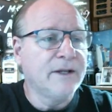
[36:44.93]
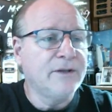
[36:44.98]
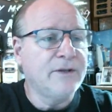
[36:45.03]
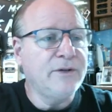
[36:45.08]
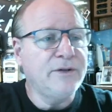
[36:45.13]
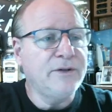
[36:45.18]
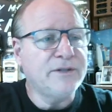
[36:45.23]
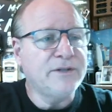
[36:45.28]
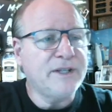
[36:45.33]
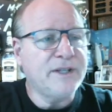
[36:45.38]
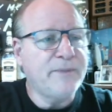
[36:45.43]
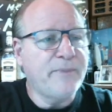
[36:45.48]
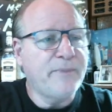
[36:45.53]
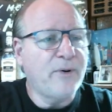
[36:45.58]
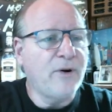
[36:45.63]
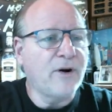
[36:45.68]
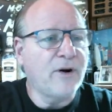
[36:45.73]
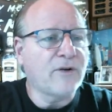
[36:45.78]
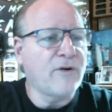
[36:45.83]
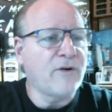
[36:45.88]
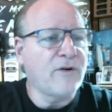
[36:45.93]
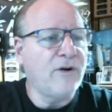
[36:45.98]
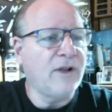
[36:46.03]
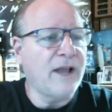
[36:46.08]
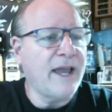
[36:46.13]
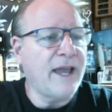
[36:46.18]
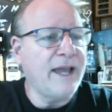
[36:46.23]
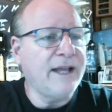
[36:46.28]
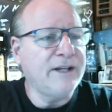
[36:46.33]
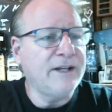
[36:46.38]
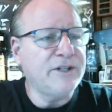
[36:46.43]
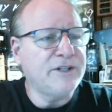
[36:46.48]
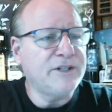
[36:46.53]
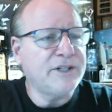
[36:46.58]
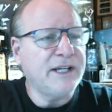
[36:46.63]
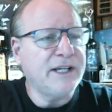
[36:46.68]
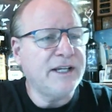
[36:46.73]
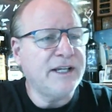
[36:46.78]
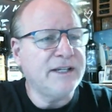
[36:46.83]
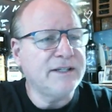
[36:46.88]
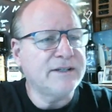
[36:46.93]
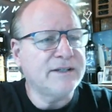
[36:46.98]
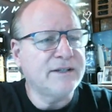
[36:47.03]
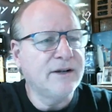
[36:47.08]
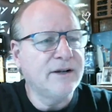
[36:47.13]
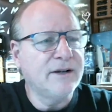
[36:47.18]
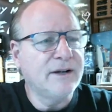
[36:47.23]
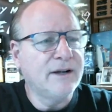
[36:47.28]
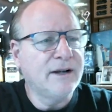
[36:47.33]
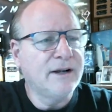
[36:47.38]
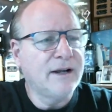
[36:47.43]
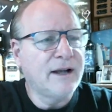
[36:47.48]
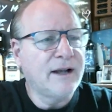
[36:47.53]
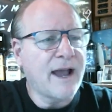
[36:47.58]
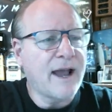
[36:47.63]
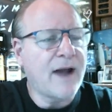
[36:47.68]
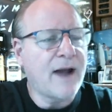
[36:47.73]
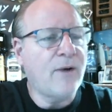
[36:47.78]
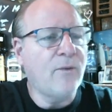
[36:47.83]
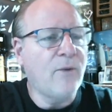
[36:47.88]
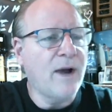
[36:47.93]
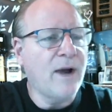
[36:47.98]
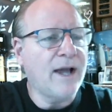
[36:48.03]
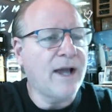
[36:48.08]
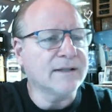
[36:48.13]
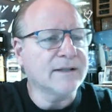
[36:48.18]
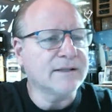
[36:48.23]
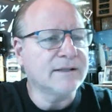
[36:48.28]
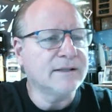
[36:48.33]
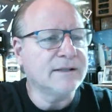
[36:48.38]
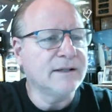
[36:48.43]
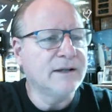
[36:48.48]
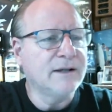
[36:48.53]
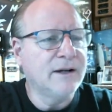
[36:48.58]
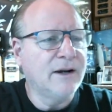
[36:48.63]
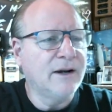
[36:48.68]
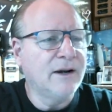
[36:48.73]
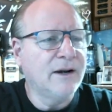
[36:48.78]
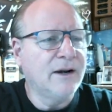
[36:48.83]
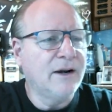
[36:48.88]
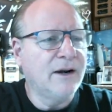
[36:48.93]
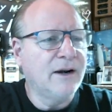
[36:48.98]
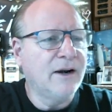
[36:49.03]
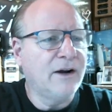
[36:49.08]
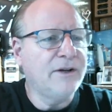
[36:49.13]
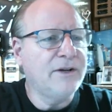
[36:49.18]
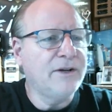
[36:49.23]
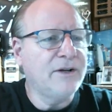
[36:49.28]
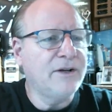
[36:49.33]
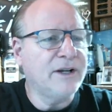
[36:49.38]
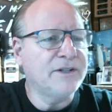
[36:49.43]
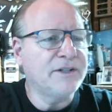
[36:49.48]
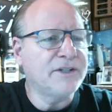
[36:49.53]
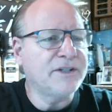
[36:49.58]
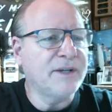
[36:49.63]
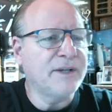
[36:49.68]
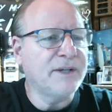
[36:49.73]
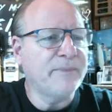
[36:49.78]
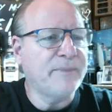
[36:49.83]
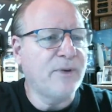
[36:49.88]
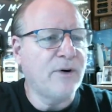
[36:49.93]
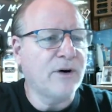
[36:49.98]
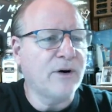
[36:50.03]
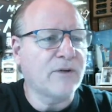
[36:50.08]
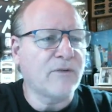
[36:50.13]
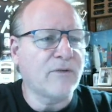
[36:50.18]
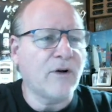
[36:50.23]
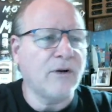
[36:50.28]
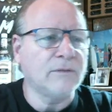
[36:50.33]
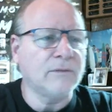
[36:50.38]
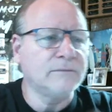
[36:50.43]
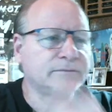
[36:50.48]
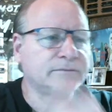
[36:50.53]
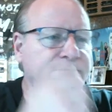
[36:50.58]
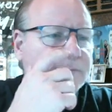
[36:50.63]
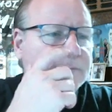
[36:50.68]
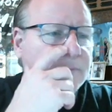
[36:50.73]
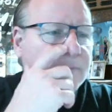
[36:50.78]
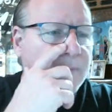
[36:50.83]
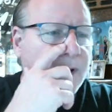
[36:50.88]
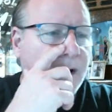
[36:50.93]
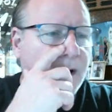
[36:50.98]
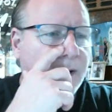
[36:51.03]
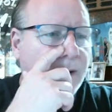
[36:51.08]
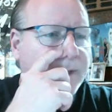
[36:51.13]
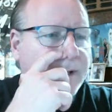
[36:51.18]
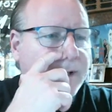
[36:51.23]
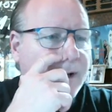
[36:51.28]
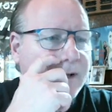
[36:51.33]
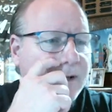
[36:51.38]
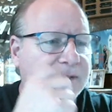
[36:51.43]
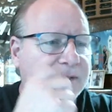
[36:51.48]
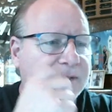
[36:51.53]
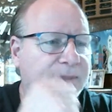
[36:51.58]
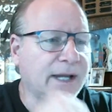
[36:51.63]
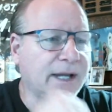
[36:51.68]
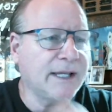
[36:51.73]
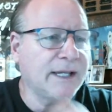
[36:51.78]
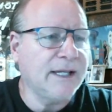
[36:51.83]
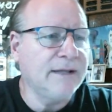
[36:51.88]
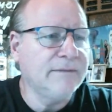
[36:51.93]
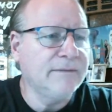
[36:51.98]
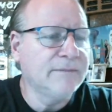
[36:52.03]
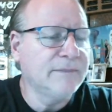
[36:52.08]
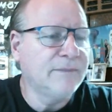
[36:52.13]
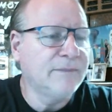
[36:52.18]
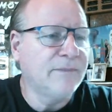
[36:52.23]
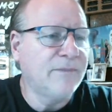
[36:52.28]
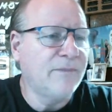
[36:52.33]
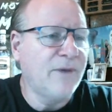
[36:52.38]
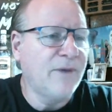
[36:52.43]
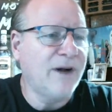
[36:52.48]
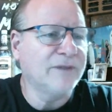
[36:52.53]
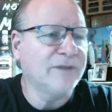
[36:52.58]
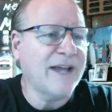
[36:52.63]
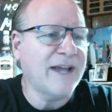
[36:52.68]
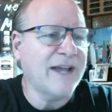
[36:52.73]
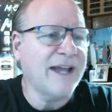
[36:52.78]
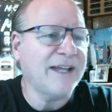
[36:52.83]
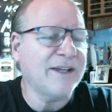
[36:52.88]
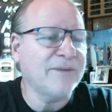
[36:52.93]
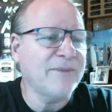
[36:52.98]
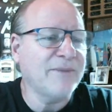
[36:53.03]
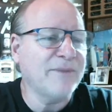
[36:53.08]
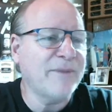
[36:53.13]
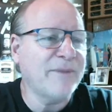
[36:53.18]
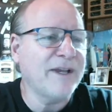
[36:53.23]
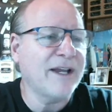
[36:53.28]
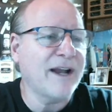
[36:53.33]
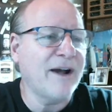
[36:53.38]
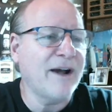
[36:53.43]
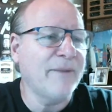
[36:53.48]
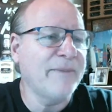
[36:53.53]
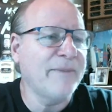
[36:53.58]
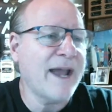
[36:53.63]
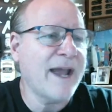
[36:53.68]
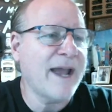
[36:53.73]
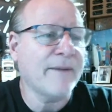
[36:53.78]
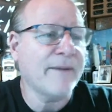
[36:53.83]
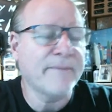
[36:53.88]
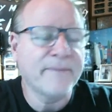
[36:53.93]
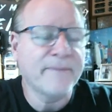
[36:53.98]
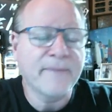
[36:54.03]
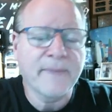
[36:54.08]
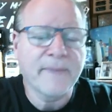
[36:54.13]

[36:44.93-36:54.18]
Do you see pork roll, egg, and cheese out west? Heard you can ship pork roll. I'm a nurse, Mikey. Well, thank you. Maybe you can help me out.